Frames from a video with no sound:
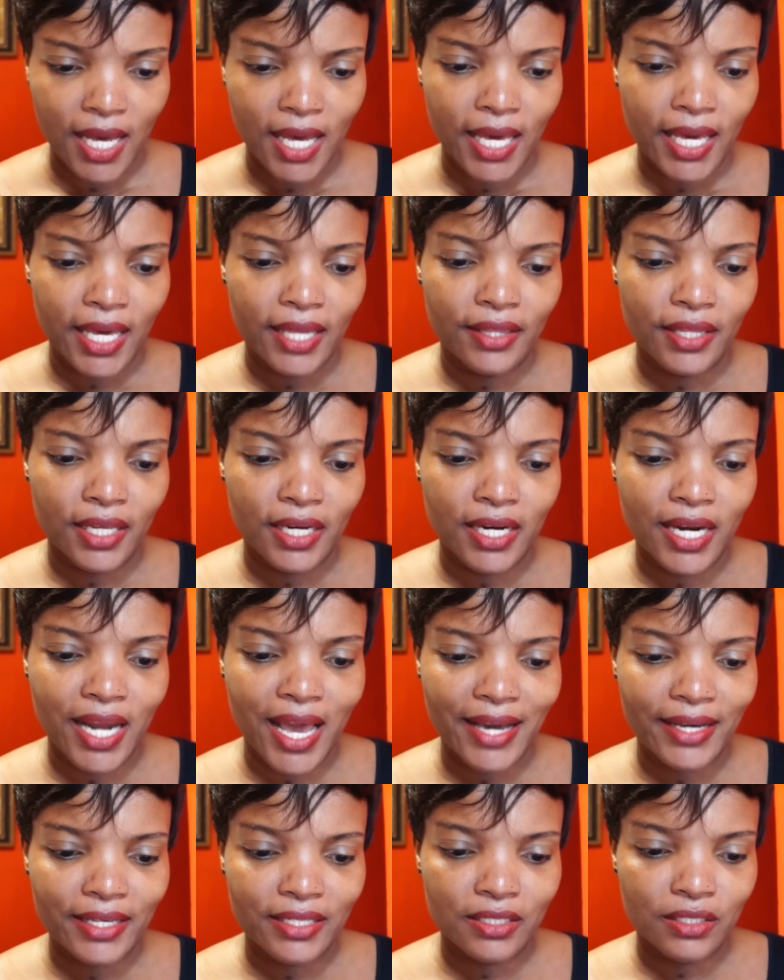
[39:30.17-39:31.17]
in the
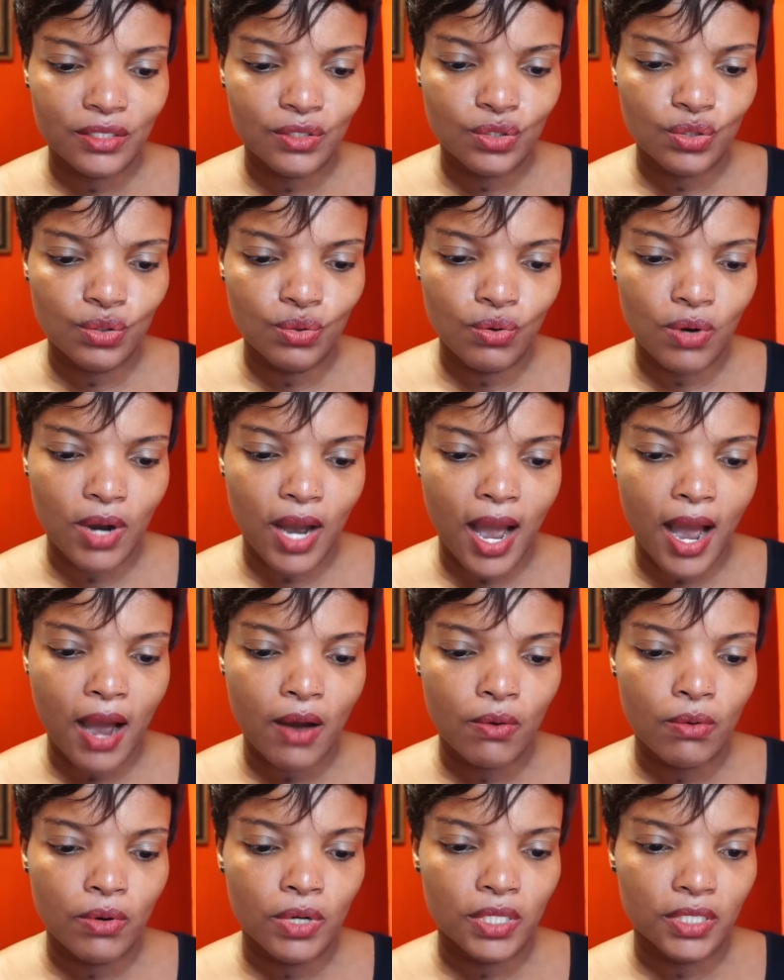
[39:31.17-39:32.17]
next 2
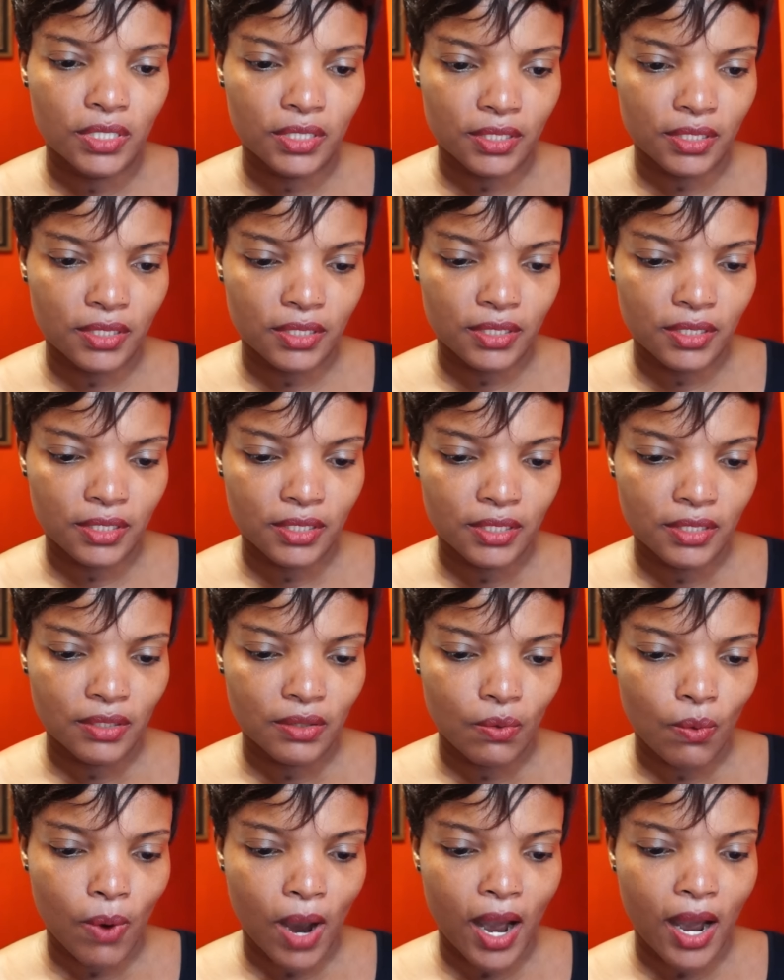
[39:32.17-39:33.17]
hours.
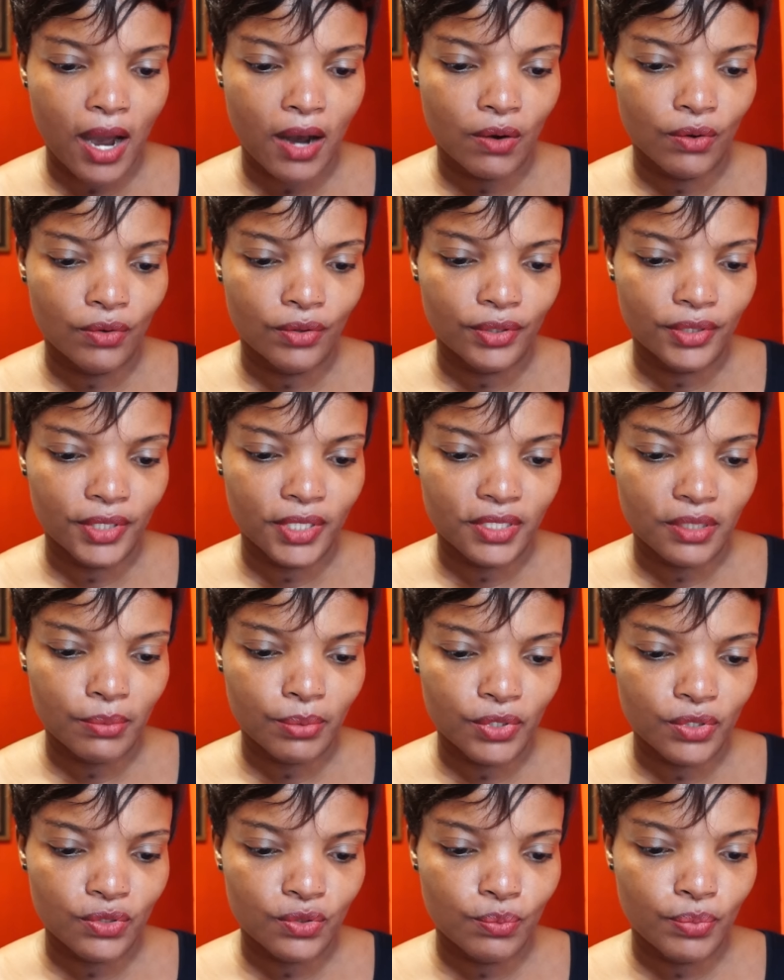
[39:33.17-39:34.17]
Wow, he's
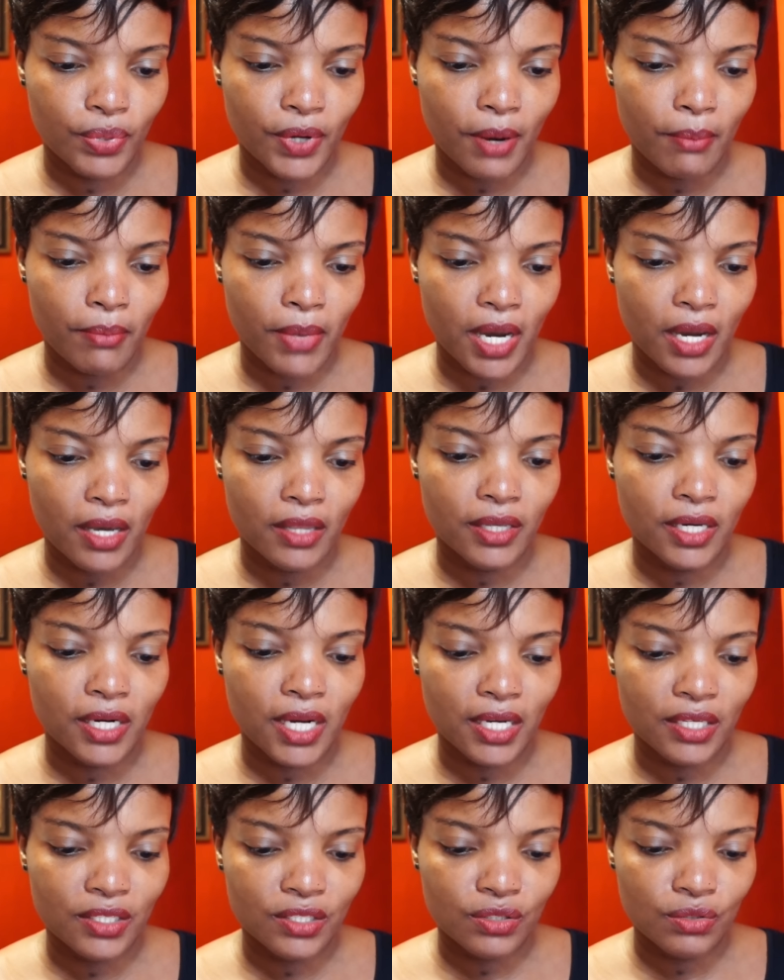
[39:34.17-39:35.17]
supposed to premiere in the
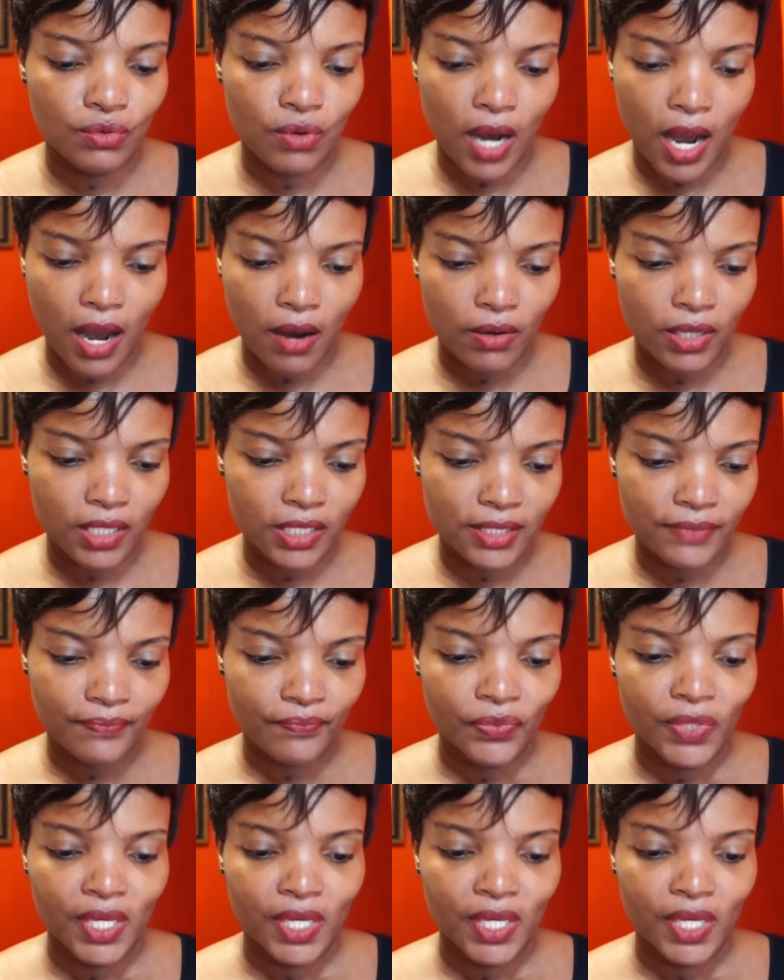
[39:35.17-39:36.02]
next 2 hours.